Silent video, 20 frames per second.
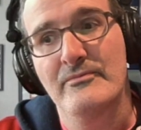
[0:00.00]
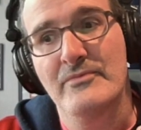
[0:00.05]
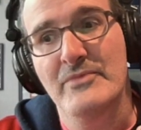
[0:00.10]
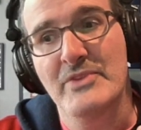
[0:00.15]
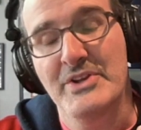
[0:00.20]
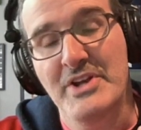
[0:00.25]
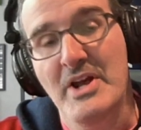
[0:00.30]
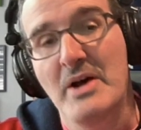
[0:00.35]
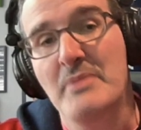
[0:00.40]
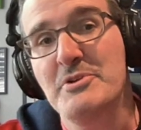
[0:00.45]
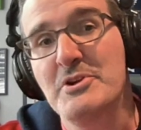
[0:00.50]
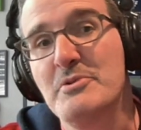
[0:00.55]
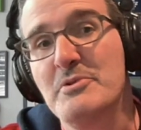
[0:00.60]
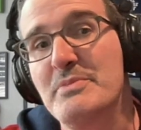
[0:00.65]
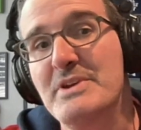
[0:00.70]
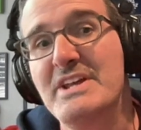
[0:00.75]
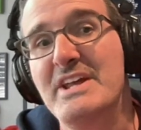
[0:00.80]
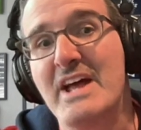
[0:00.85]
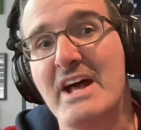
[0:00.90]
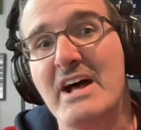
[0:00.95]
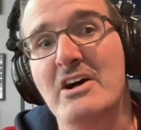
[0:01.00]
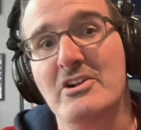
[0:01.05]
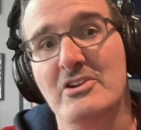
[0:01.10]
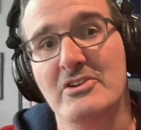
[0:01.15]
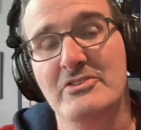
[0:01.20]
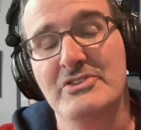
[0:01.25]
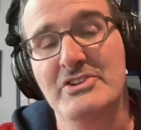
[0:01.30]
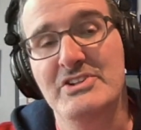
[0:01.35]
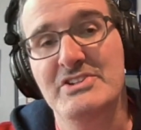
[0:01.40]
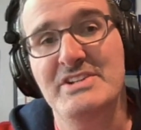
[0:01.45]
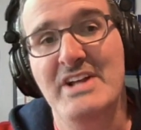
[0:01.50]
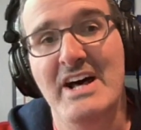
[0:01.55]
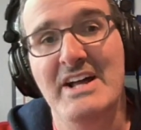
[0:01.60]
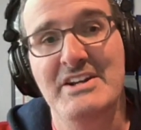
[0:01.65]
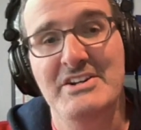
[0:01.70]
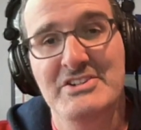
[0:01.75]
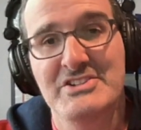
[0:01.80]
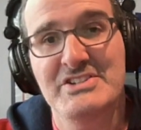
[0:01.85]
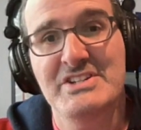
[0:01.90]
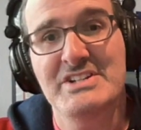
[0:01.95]
The WBL does not
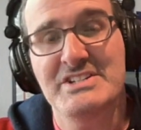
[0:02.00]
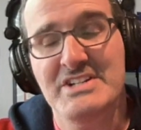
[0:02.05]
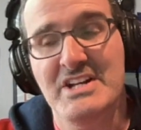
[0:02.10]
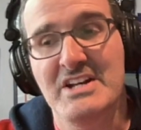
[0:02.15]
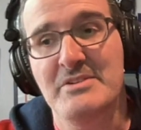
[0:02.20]
exist